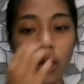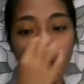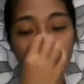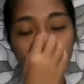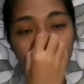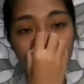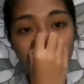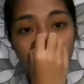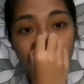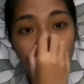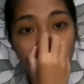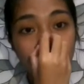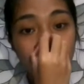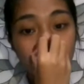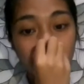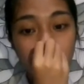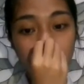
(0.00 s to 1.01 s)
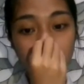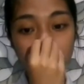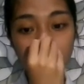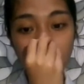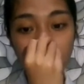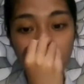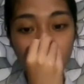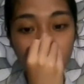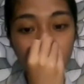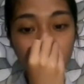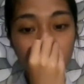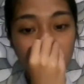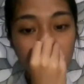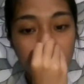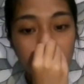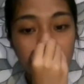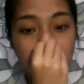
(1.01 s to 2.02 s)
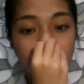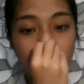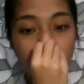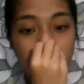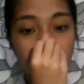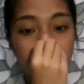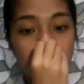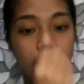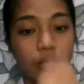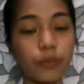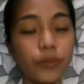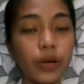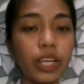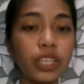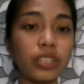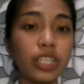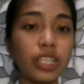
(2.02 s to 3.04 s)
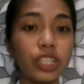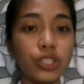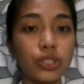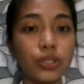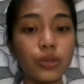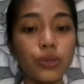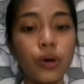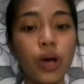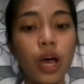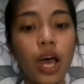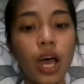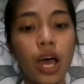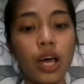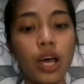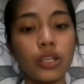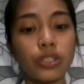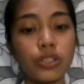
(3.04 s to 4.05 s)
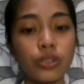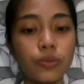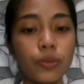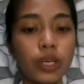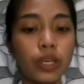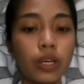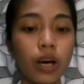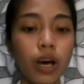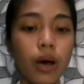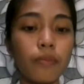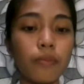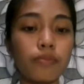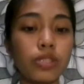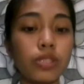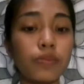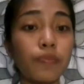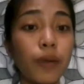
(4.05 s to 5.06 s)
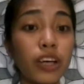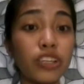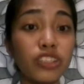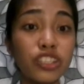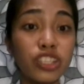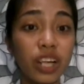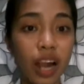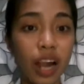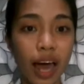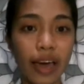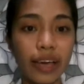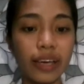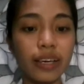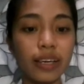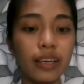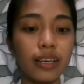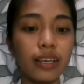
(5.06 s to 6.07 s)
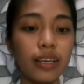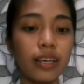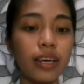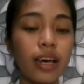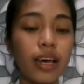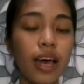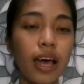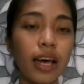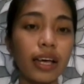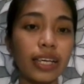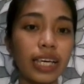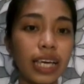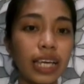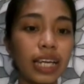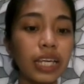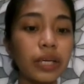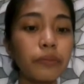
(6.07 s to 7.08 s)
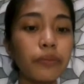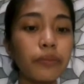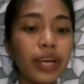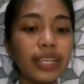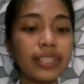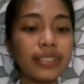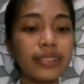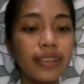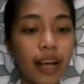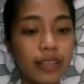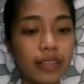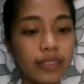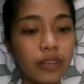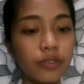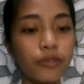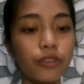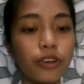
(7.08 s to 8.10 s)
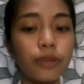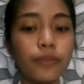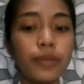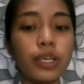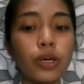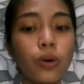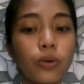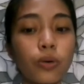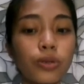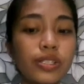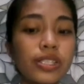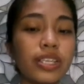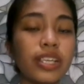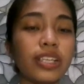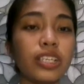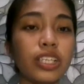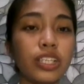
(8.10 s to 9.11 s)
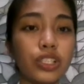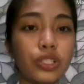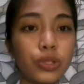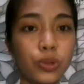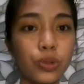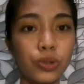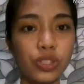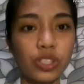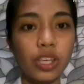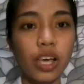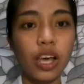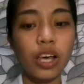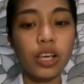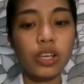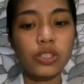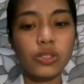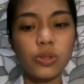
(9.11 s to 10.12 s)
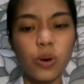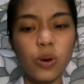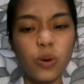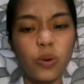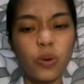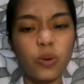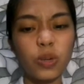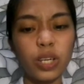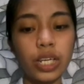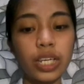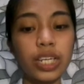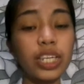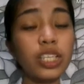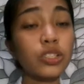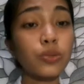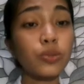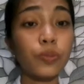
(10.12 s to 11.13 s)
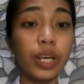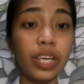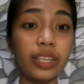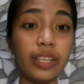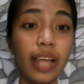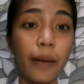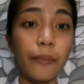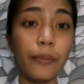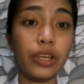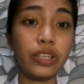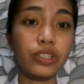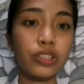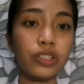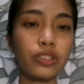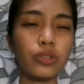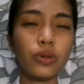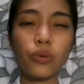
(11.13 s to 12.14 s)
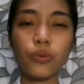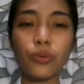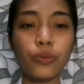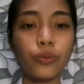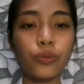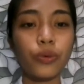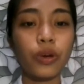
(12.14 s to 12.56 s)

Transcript: of raw proteins causes the brain tissue to become sponge-like, killing brain cells and forming holes in the tissues, so leading to brain damage. So